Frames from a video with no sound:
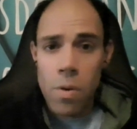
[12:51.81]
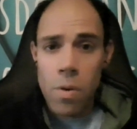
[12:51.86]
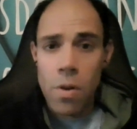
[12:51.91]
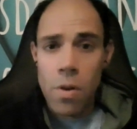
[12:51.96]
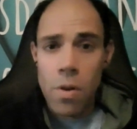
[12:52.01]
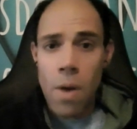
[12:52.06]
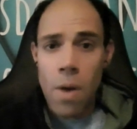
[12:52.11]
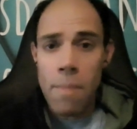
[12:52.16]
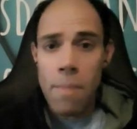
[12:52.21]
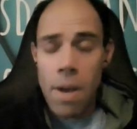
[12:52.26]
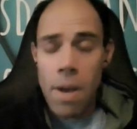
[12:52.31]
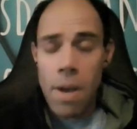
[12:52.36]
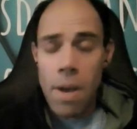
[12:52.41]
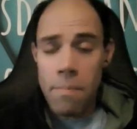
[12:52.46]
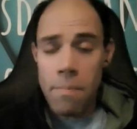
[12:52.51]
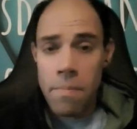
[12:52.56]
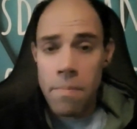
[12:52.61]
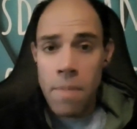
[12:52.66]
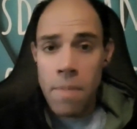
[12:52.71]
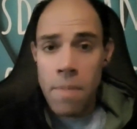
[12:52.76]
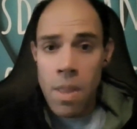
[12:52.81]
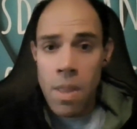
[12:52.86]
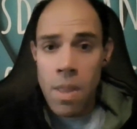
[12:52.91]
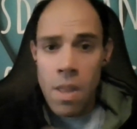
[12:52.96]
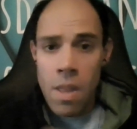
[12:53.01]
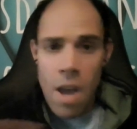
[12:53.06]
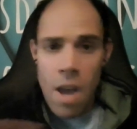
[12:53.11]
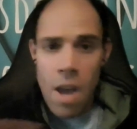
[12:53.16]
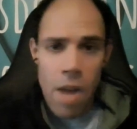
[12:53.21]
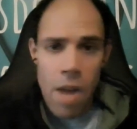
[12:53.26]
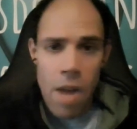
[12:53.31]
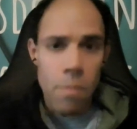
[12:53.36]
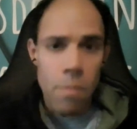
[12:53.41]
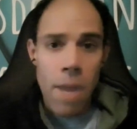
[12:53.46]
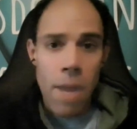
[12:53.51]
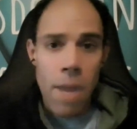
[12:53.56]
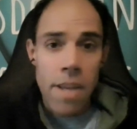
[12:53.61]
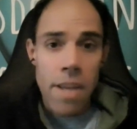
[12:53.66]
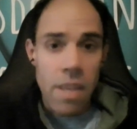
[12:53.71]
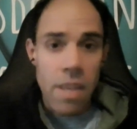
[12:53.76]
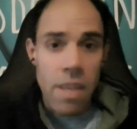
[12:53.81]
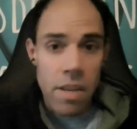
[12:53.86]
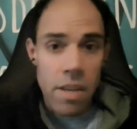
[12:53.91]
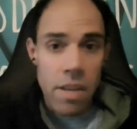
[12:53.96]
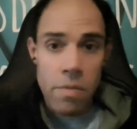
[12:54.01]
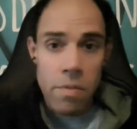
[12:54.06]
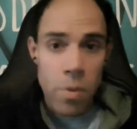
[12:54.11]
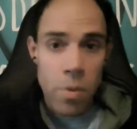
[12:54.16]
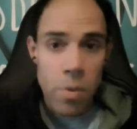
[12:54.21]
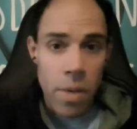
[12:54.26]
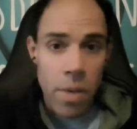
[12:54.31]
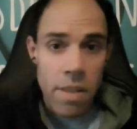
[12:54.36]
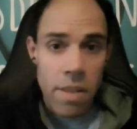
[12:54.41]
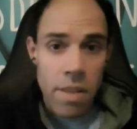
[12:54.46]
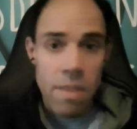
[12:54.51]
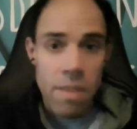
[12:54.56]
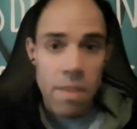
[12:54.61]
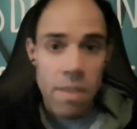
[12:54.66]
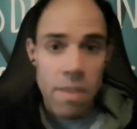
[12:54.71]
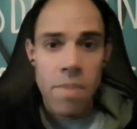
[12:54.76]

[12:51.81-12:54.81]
I don't mind interviewing